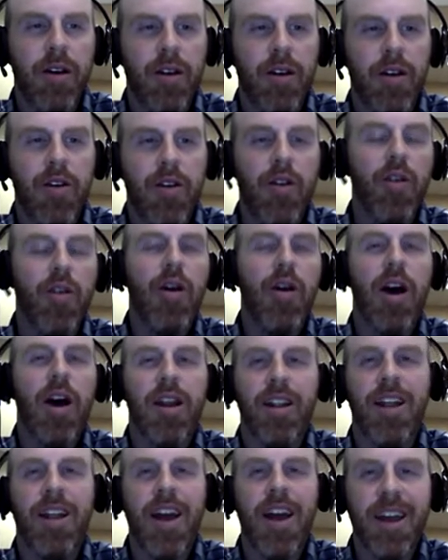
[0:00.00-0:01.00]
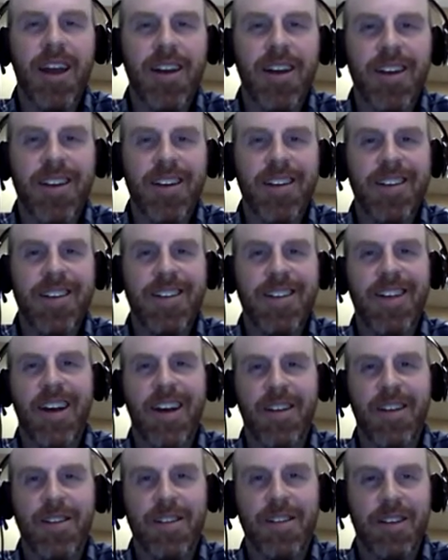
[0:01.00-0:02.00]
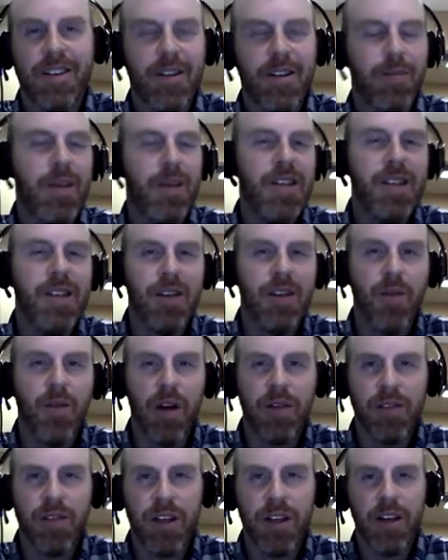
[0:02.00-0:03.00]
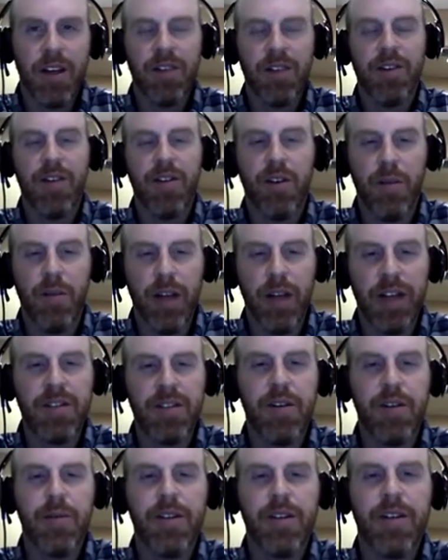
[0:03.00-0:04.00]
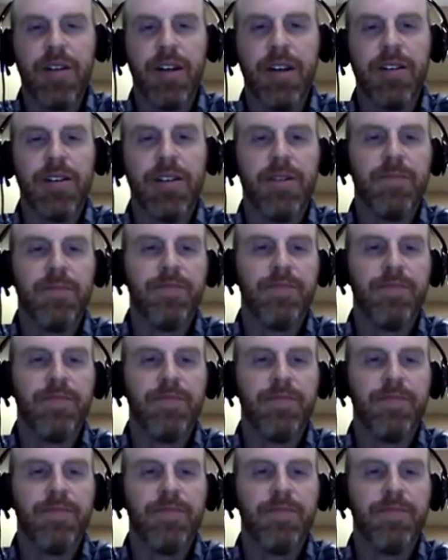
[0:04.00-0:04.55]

neuron-like cells such as PC12 cells or neuroblastoma cells.